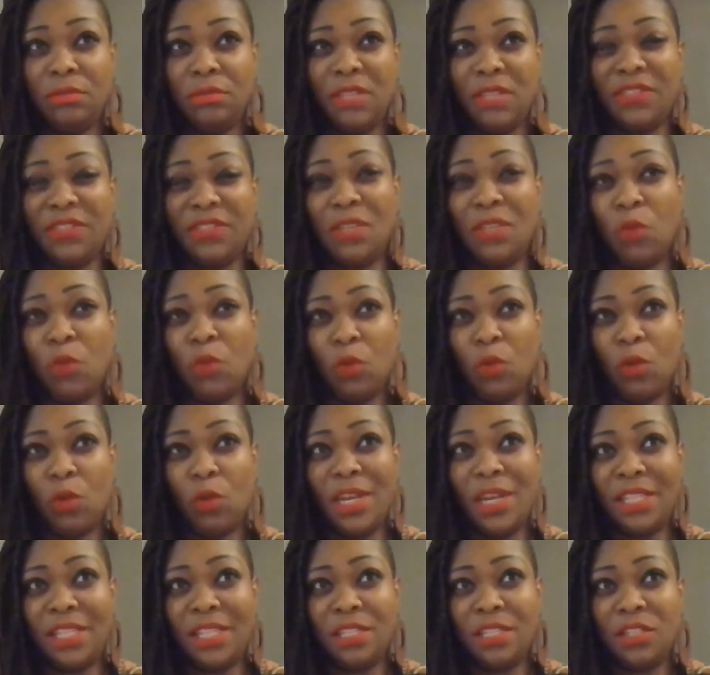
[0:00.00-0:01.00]
someone
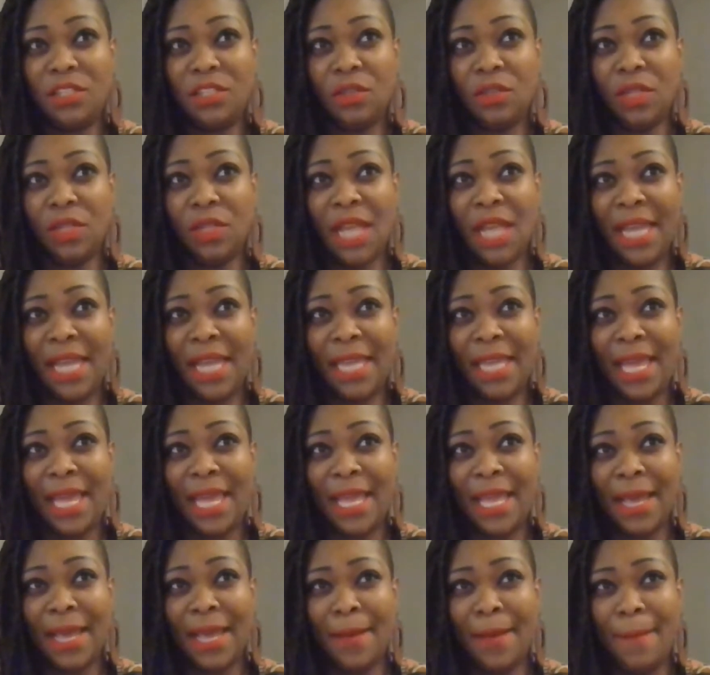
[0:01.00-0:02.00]
wanted to do like
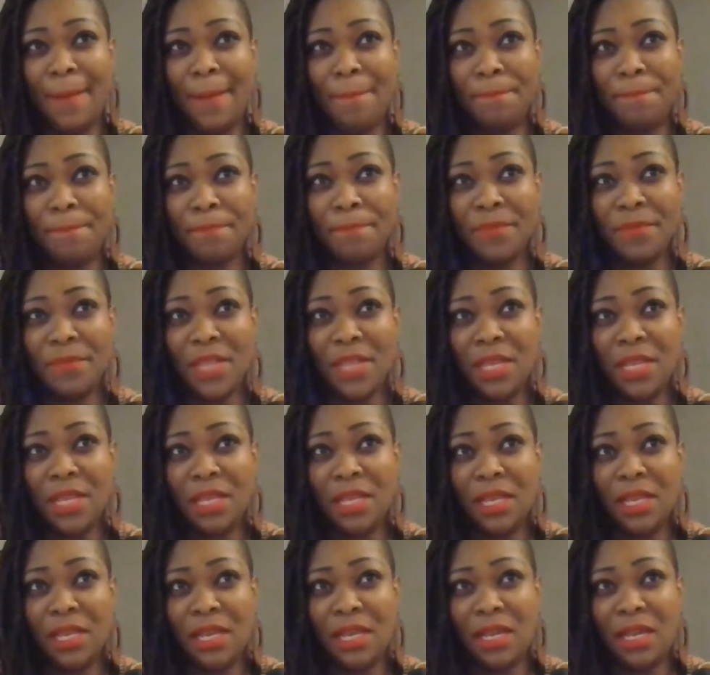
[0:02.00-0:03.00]
a
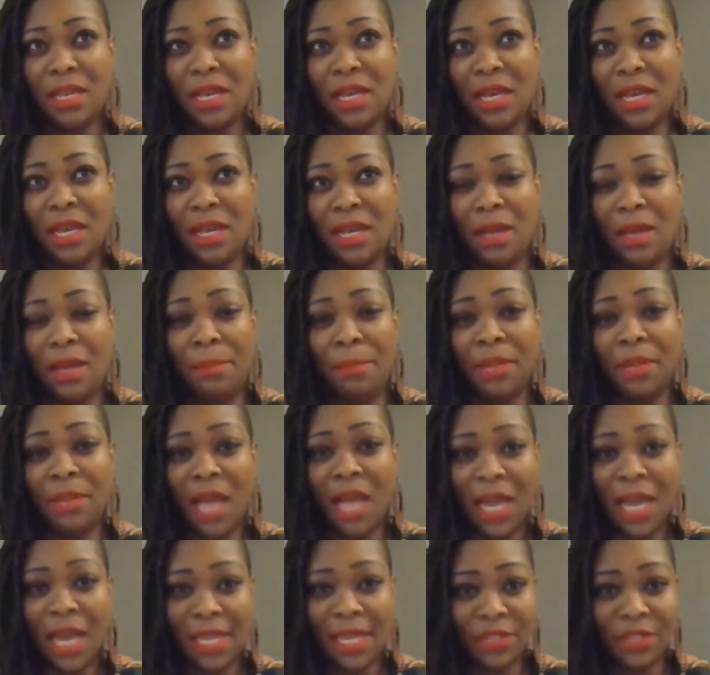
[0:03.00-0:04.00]

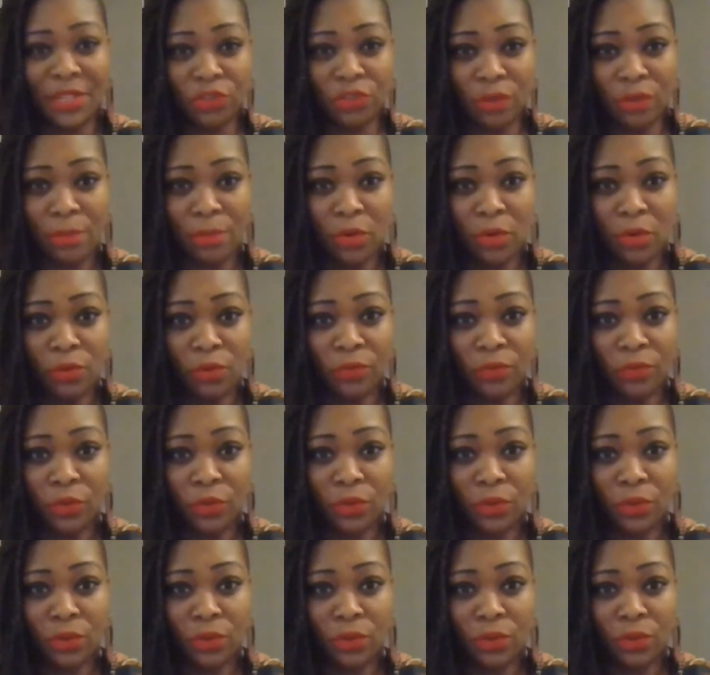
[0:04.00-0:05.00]
blockage
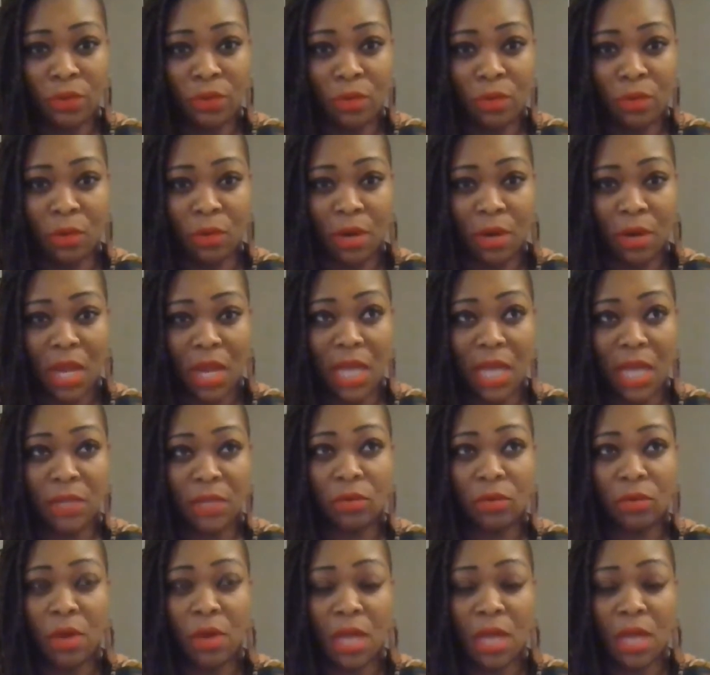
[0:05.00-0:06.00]
removal or
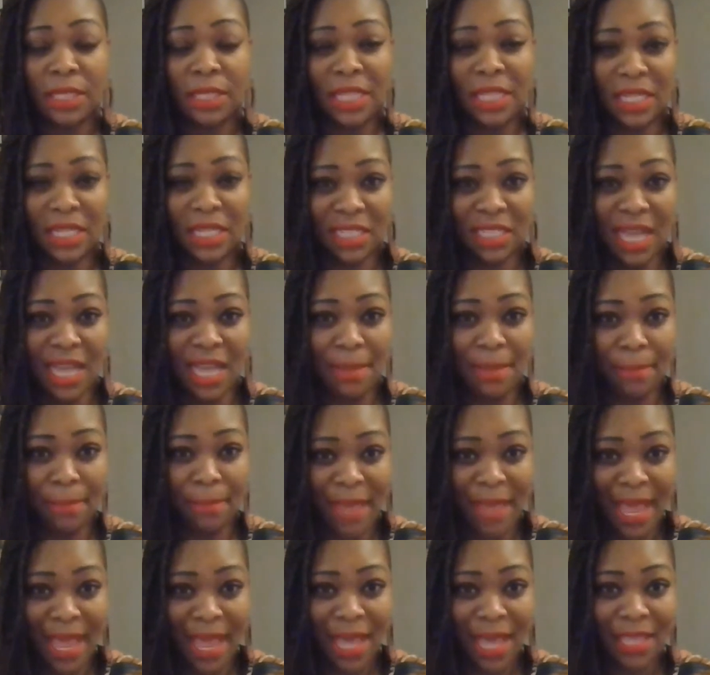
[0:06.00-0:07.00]
uncrossing type
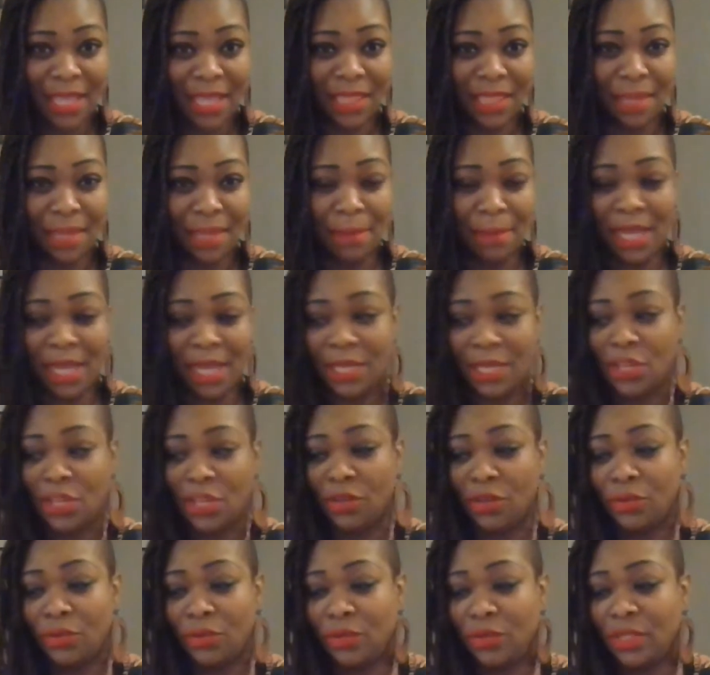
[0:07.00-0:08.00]
bath, they might
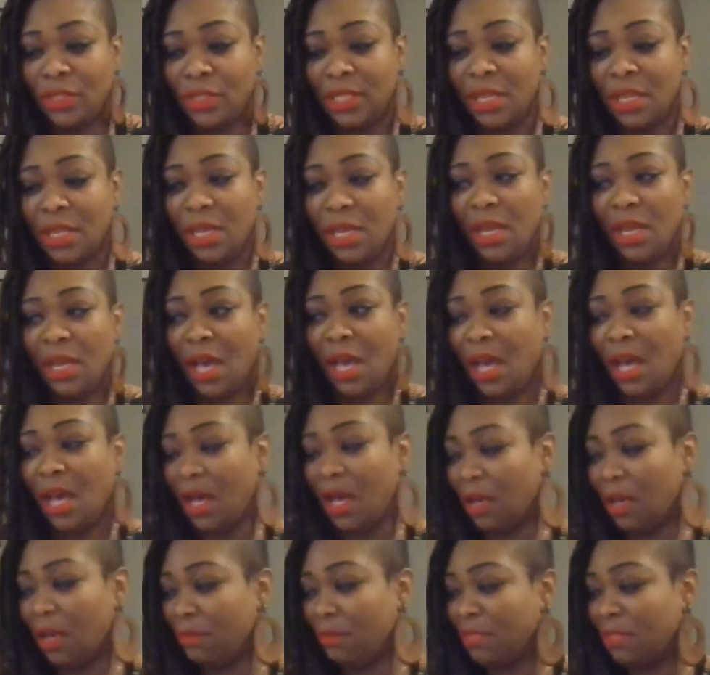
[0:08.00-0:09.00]
use
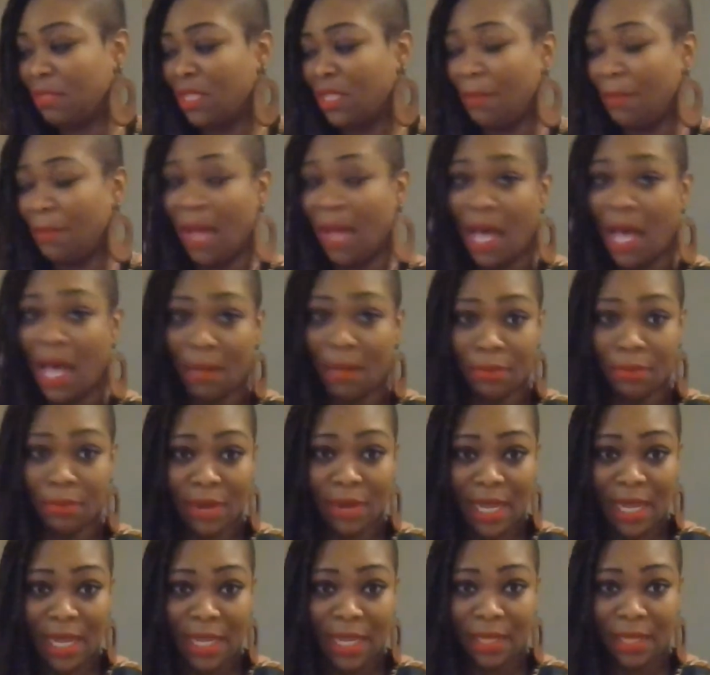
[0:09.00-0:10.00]
some
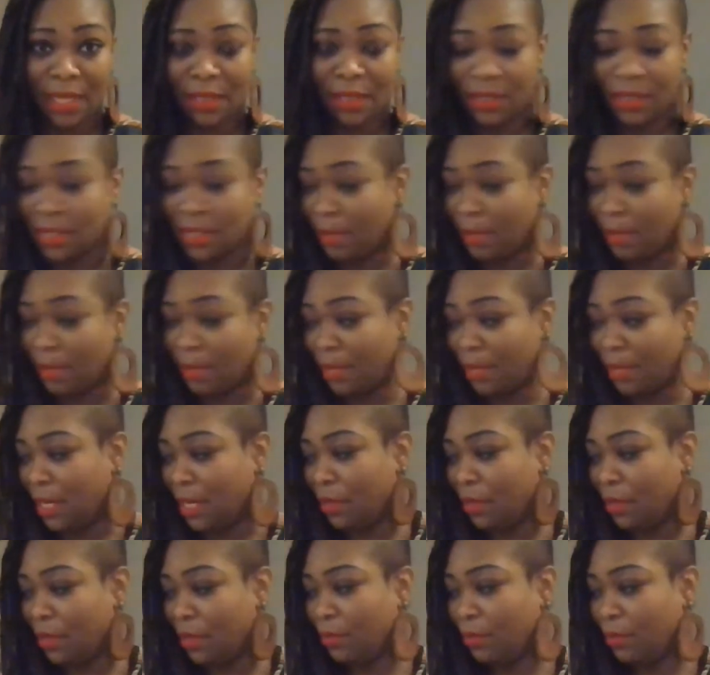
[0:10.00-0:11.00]
Abre
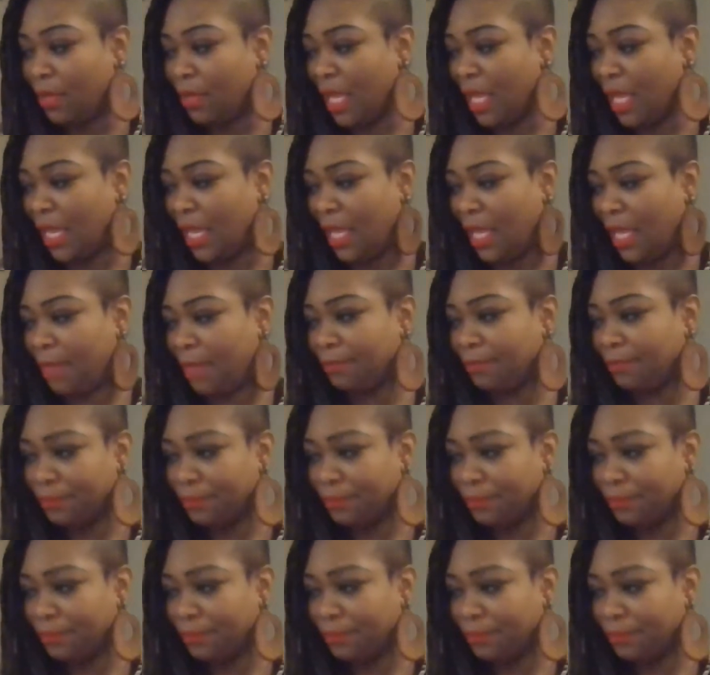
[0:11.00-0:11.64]
Camino in it.